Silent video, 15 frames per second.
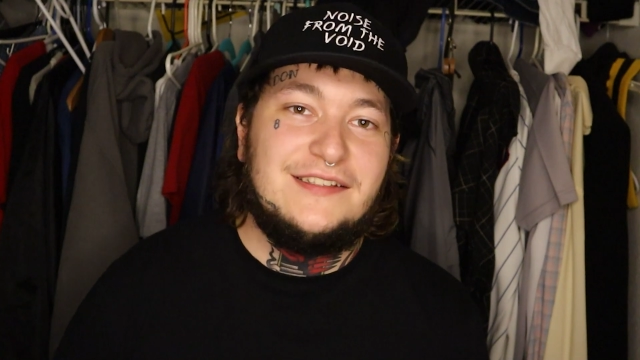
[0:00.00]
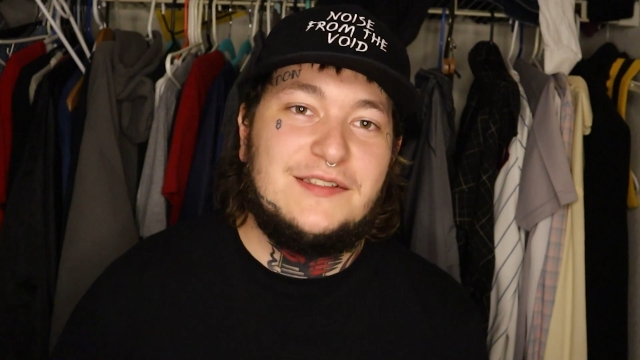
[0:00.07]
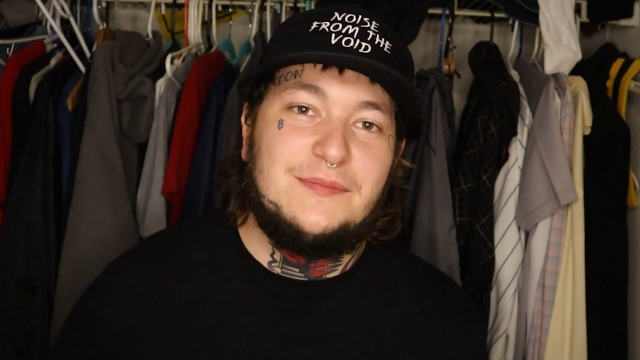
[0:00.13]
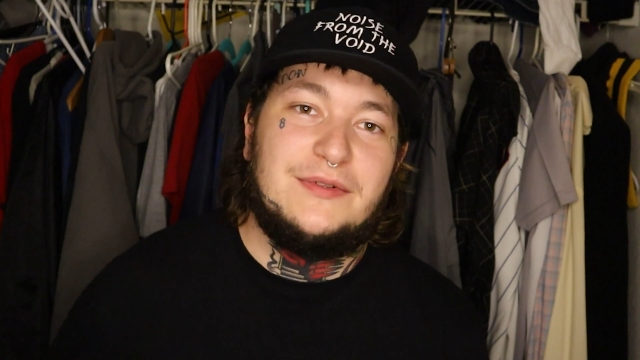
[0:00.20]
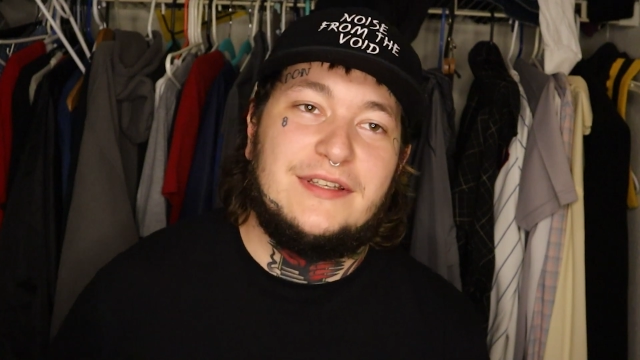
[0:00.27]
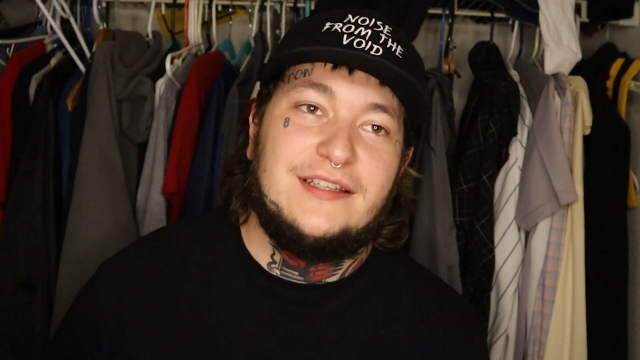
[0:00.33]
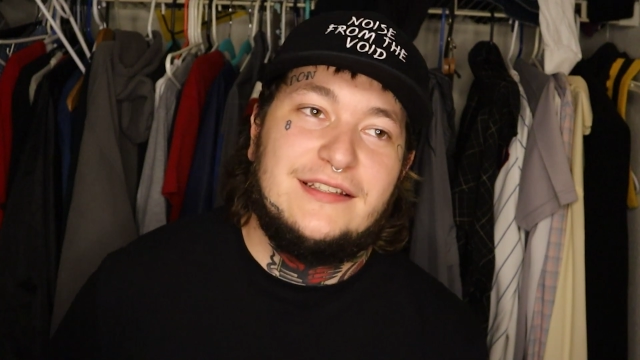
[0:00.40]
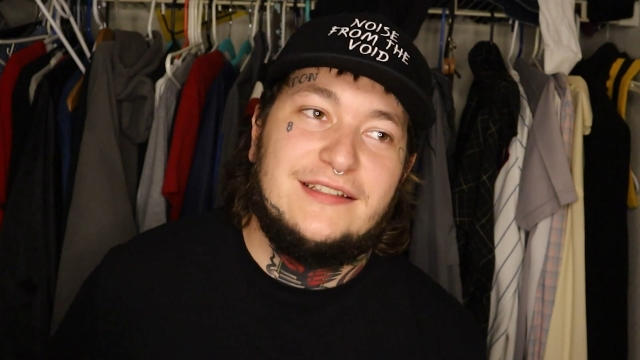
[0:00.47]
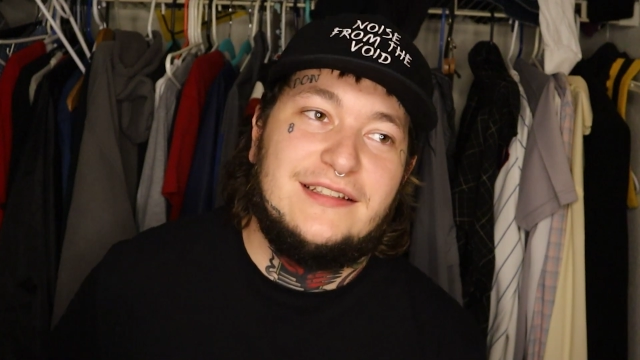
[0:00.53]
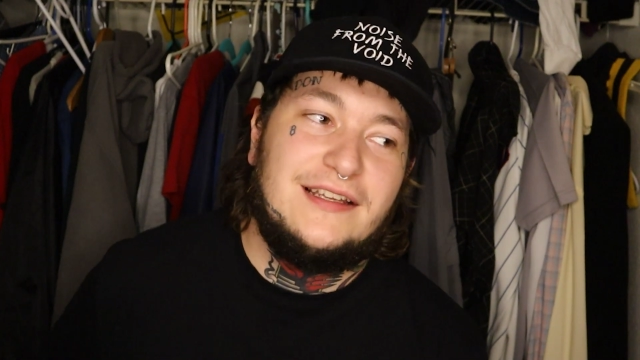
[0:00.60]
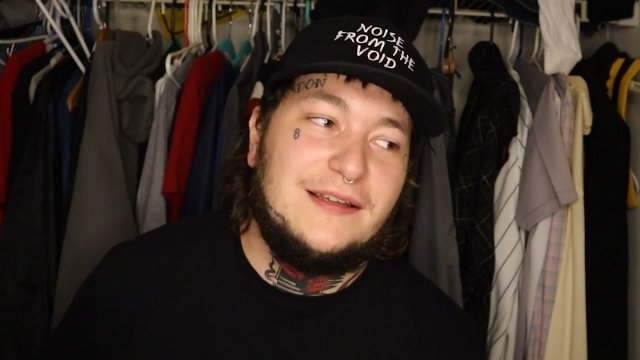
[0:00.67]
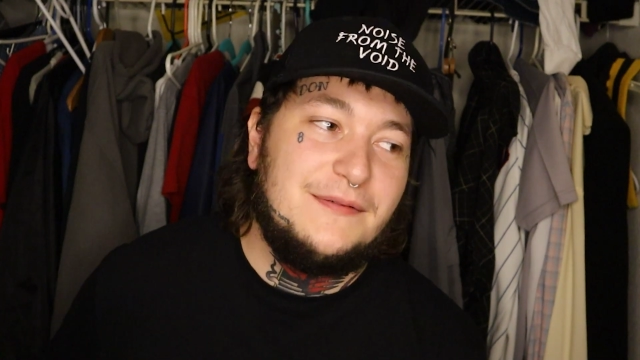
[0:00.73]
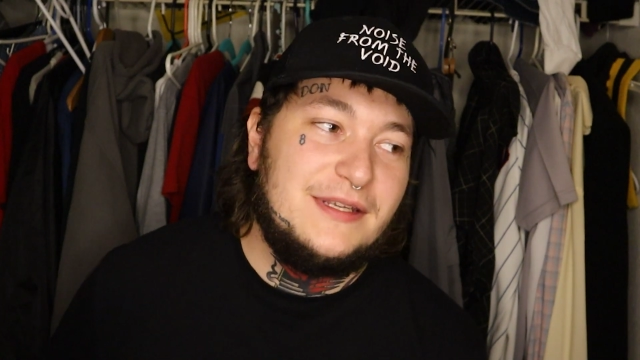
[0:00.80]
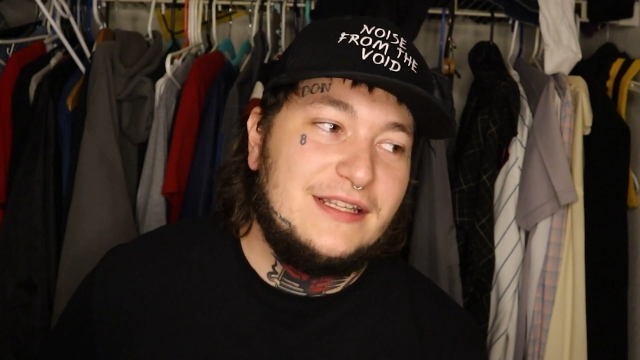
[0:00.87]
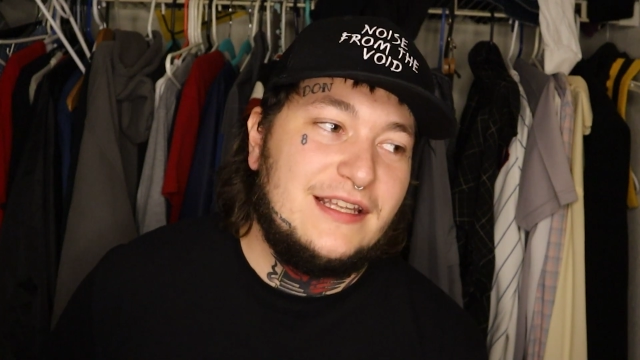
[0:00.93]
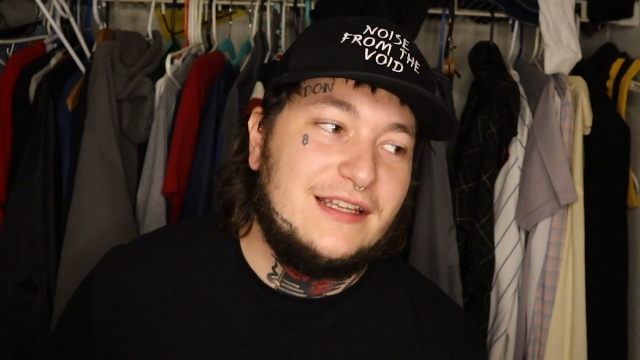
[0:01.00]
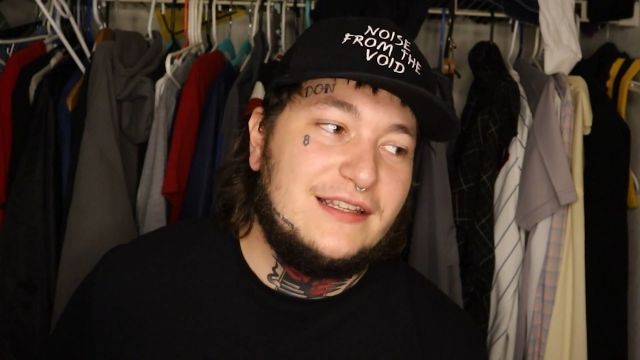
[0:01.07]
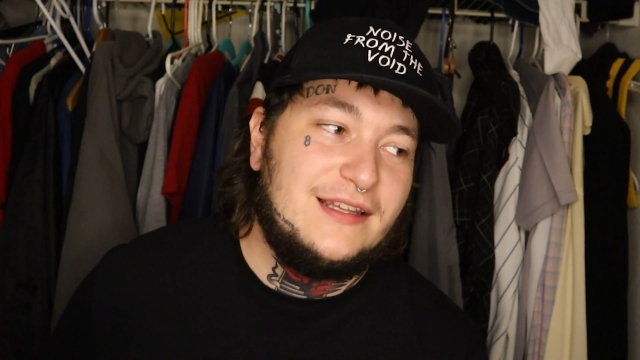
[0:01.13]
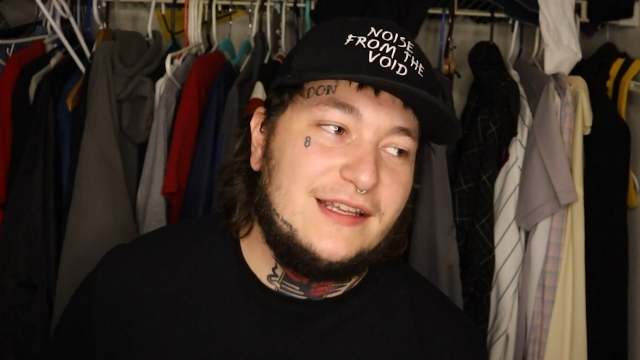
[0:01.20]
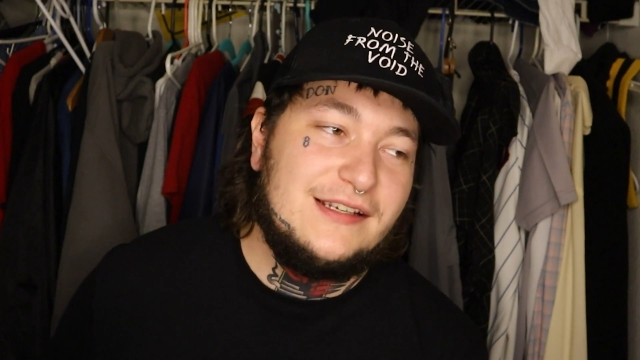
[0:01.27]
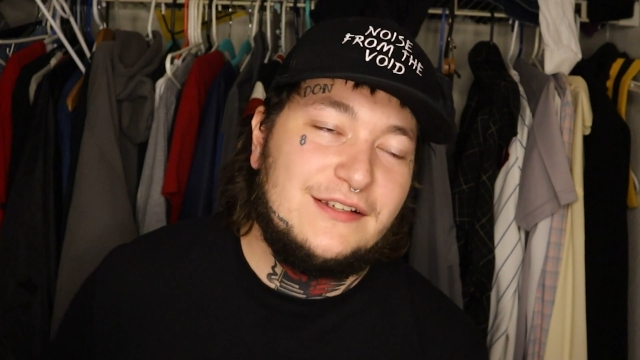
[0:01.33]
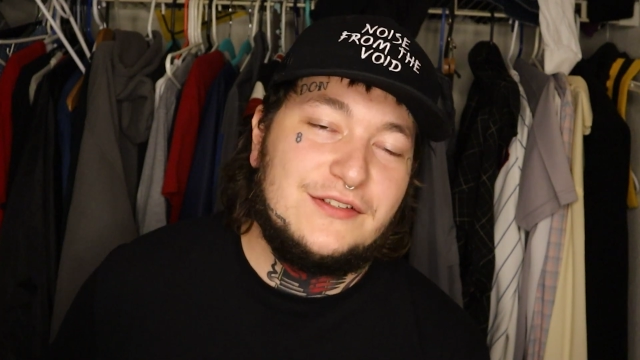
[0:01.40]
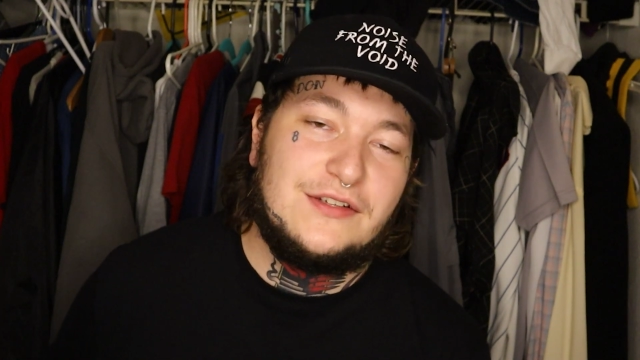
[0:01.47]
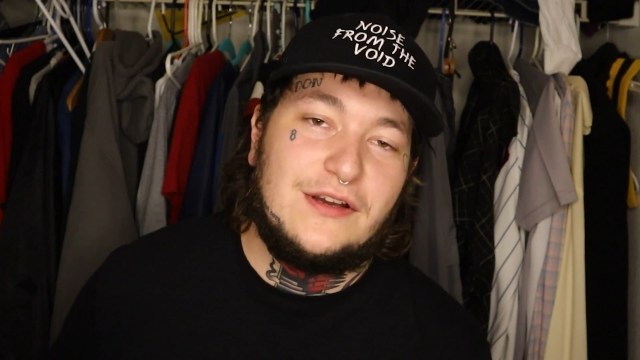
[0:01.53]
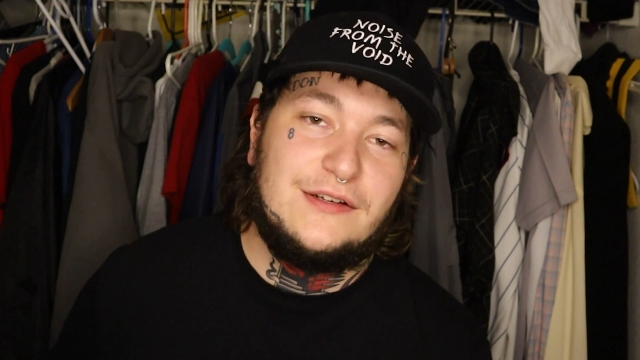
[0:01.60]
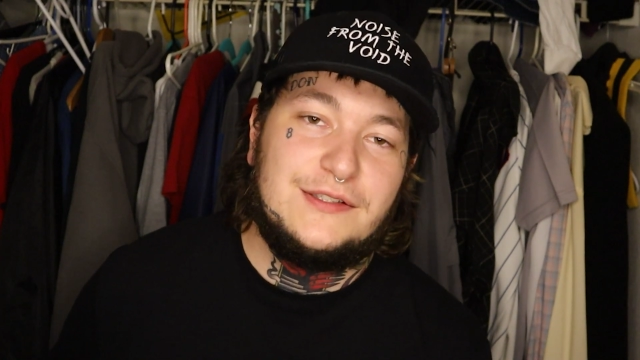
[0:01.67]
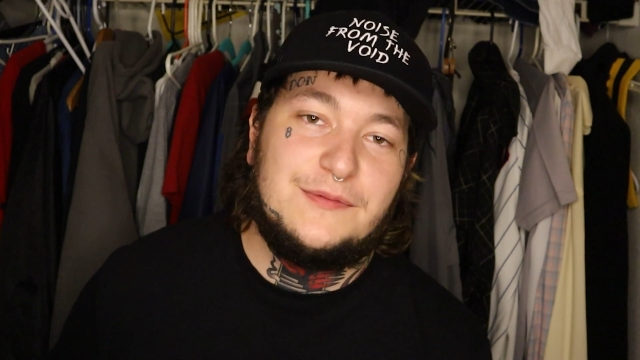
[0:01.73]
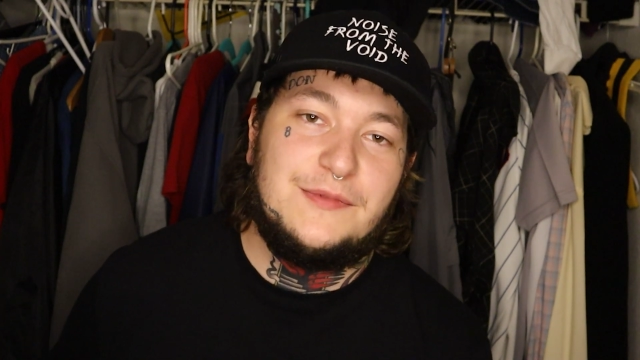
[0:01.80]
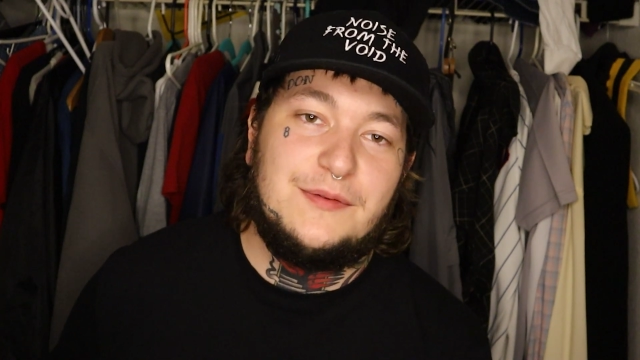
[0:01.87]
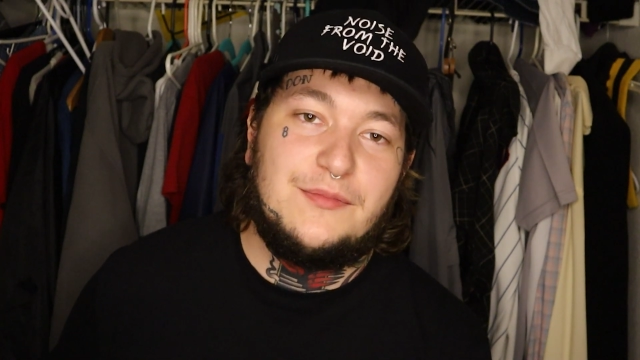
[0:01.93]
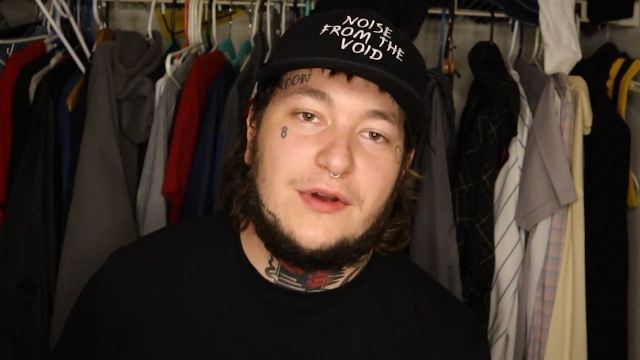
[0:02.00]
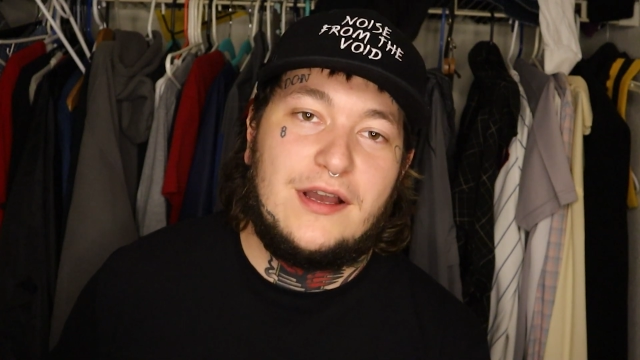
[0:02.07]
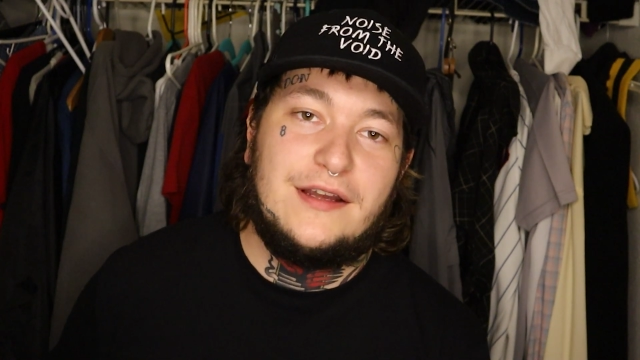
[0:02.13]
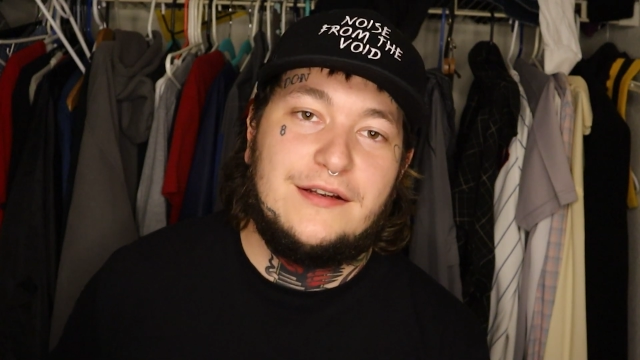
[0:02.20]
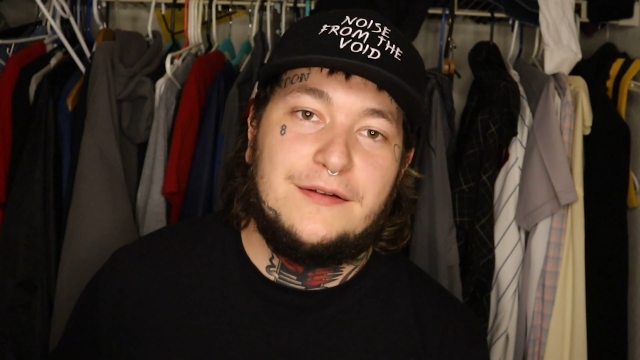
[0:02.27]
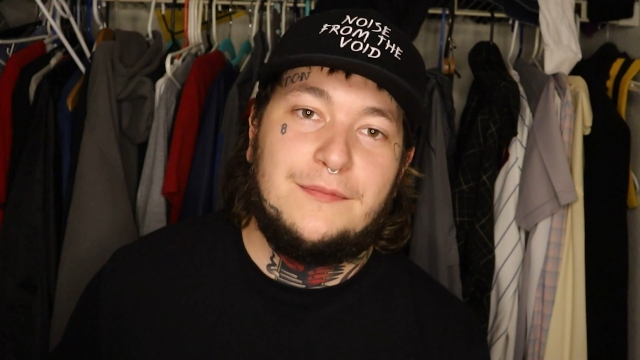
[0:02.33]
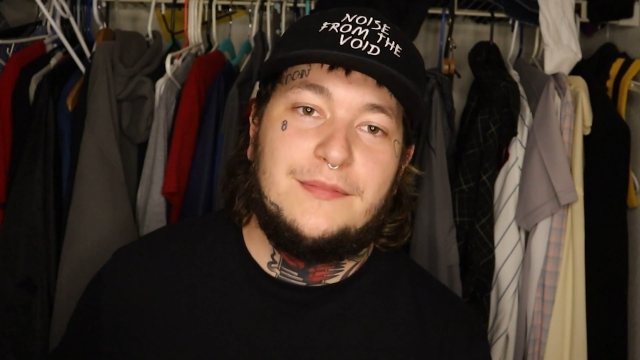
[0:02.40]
split. I mean, they didn't talk to me prior,